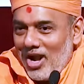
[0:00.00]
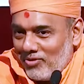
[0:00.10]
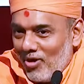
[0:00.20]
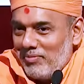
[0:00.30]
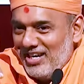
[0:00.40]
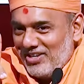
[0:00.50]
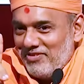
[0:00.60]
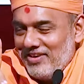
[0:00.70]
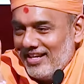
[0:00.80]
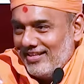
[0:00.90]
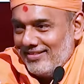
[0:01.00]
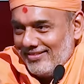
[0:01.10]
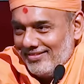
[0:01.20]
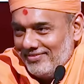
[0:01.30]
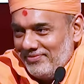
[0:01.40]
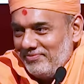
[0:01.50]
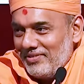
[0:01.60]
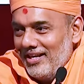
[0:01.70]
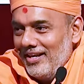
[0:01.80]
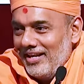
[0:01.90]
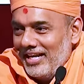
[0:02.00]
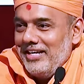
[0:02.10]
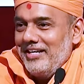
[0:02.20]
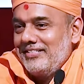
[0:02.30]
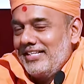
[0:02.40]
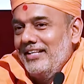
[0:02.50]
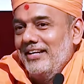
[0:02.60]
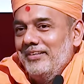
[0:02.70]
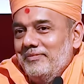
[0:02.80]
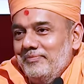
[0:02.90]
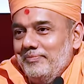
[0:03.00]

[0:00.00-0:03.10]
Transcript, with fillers: A combination of five things. Indian salary.